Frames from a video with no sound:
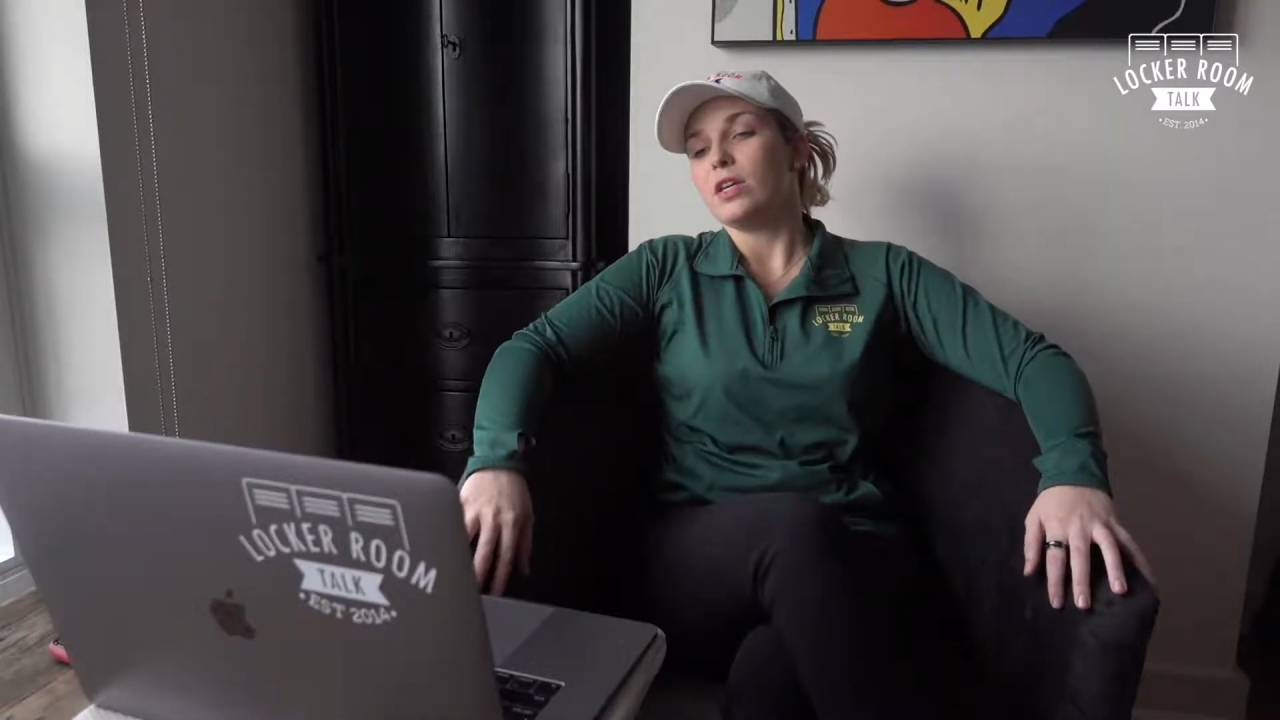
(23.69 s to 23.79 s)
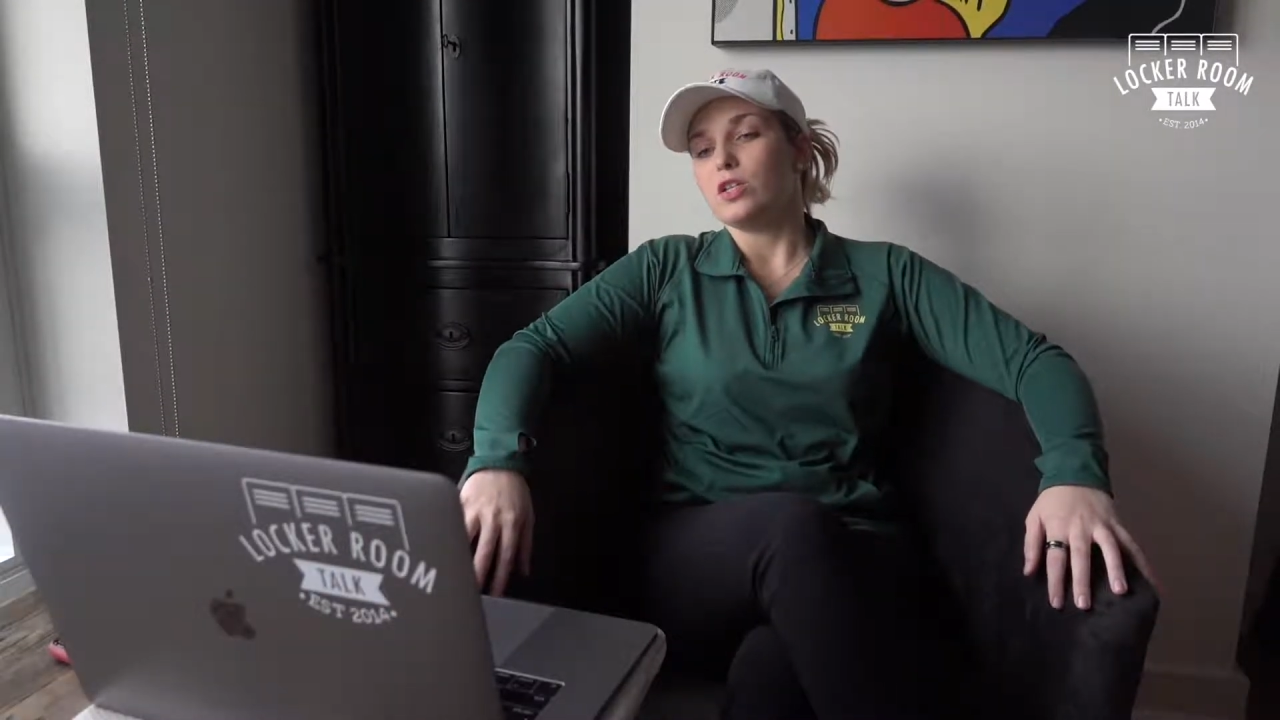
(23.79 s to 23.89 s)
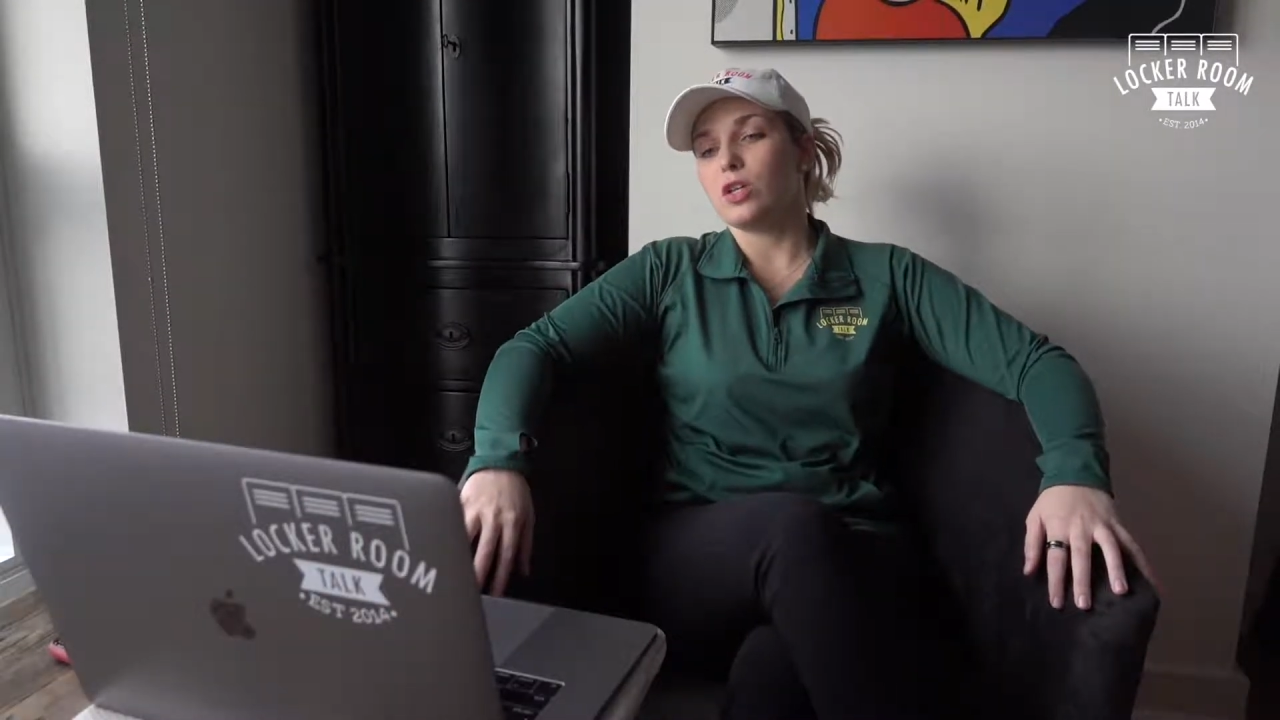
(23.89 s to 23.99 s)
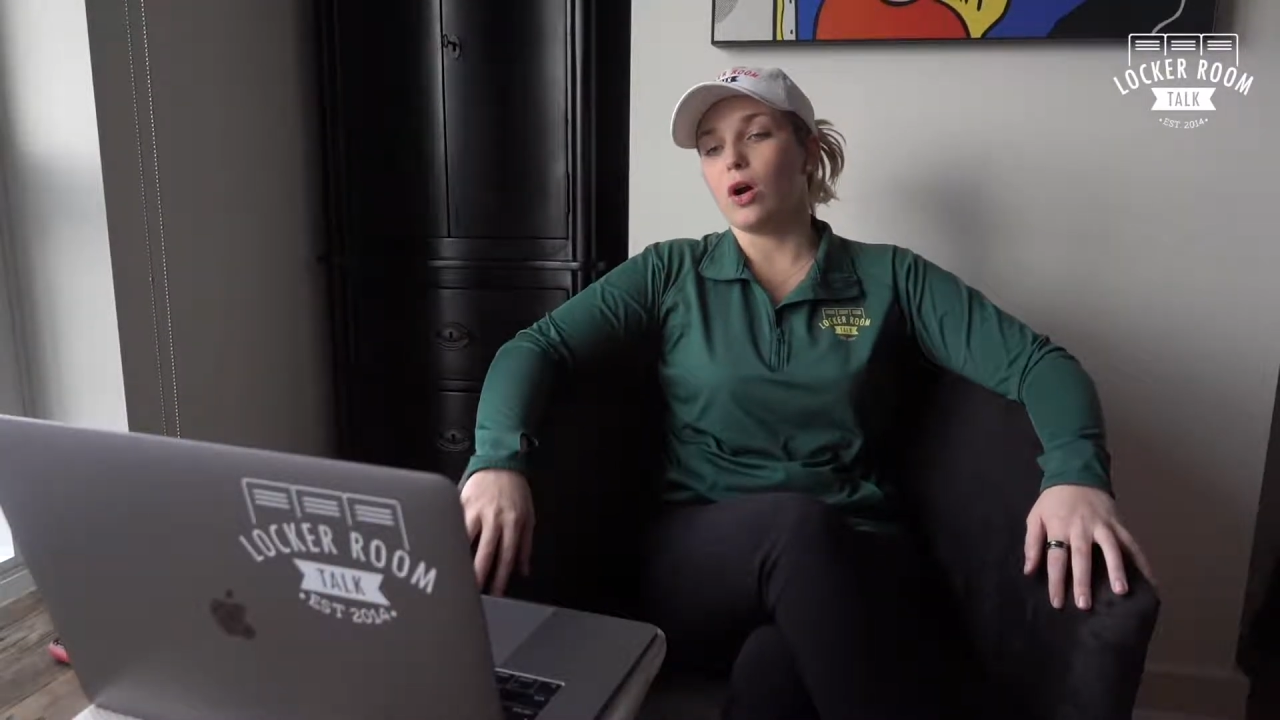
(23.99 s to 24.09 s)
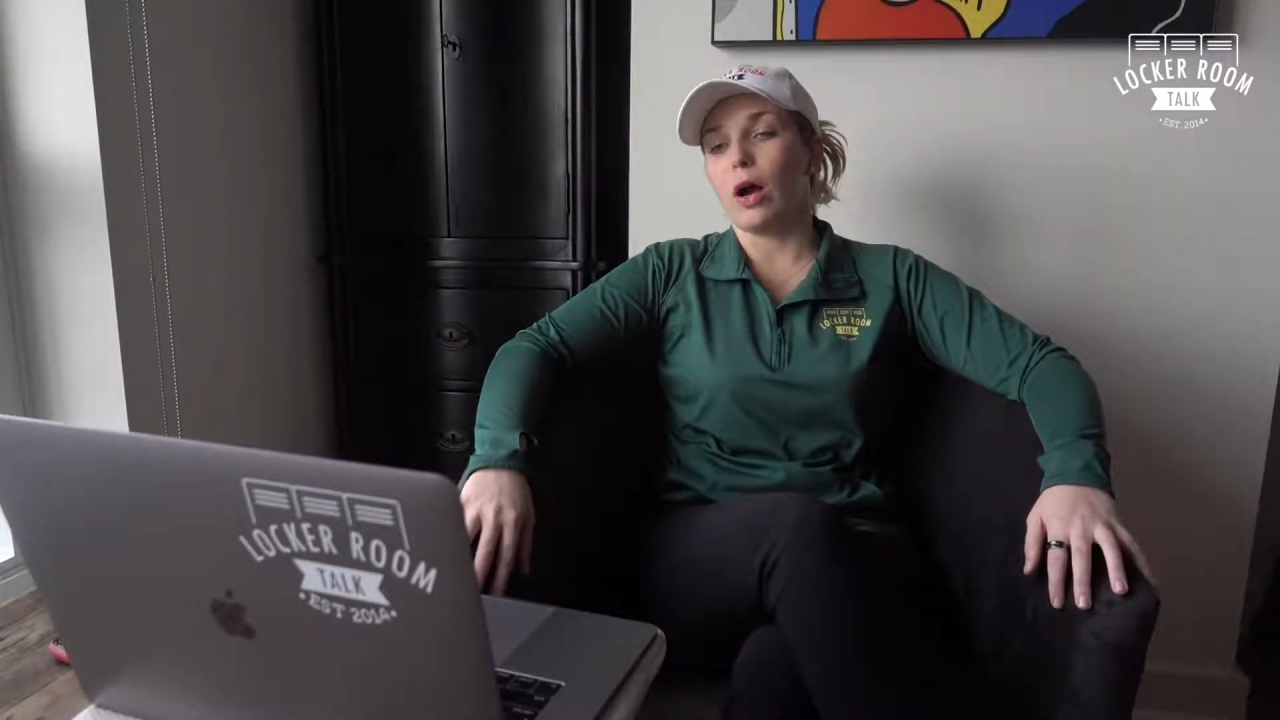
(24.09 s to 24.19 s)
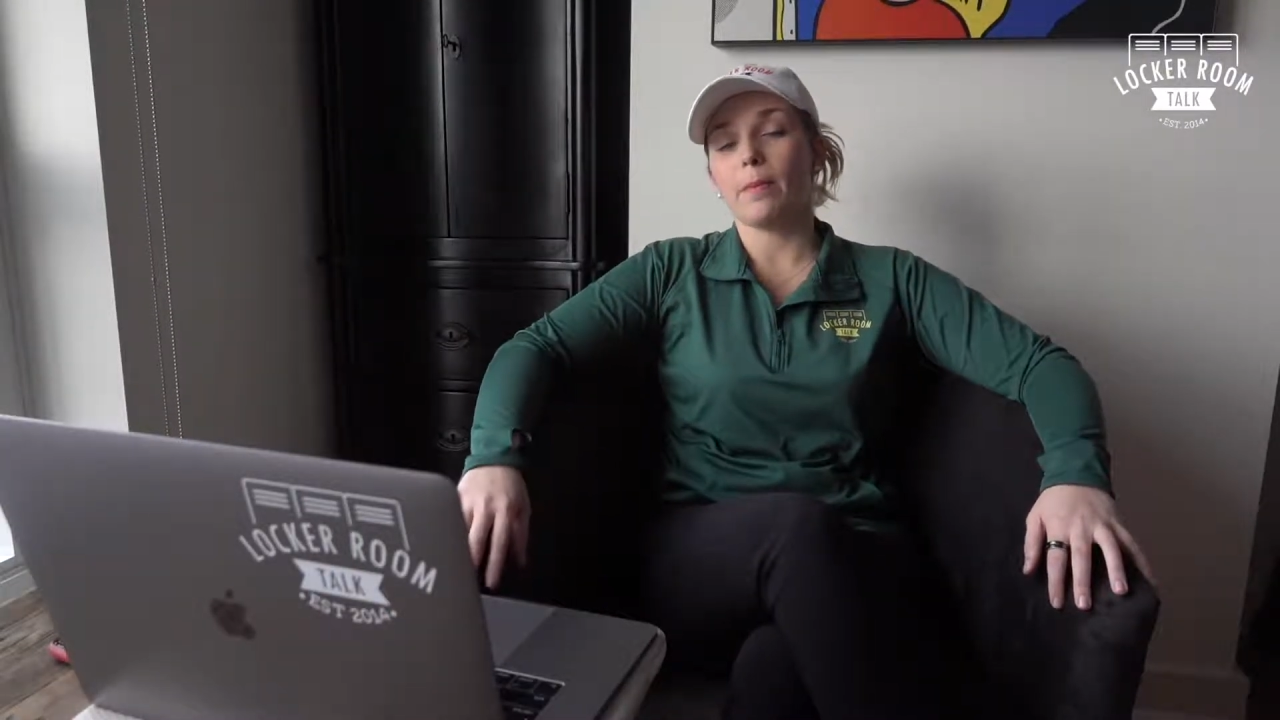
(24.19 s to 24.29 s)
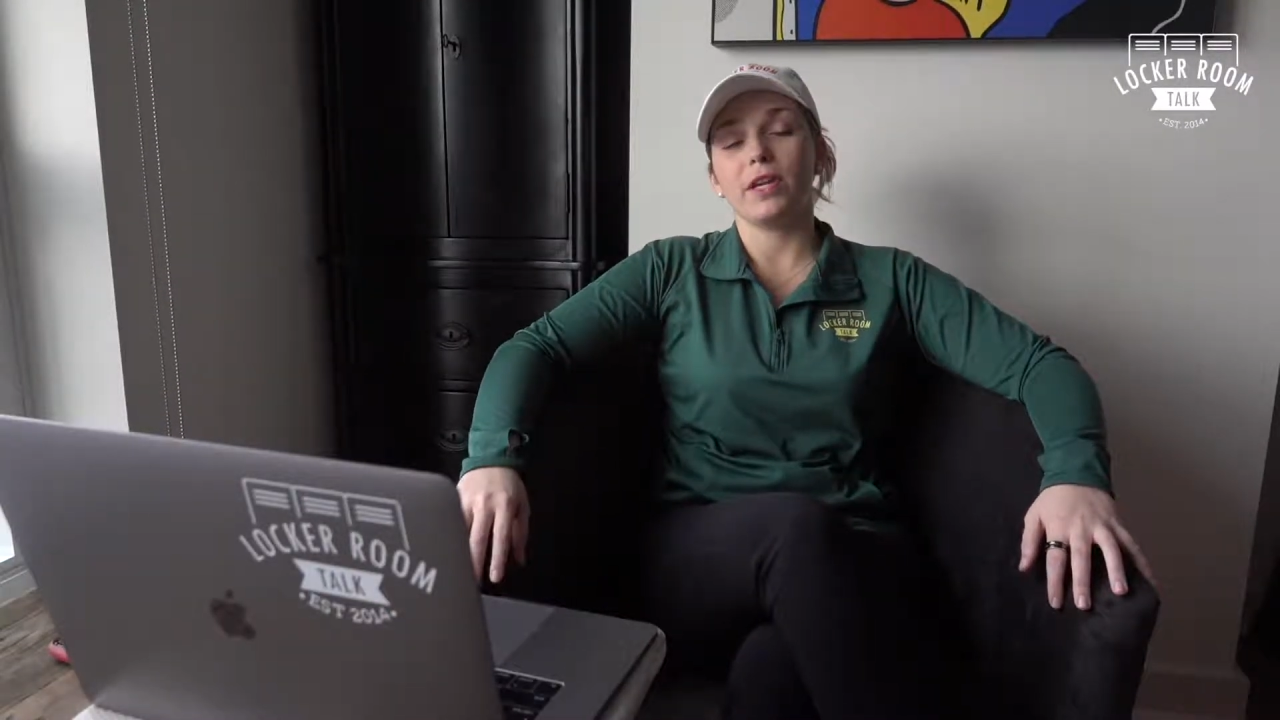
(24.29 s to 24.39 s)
So I'm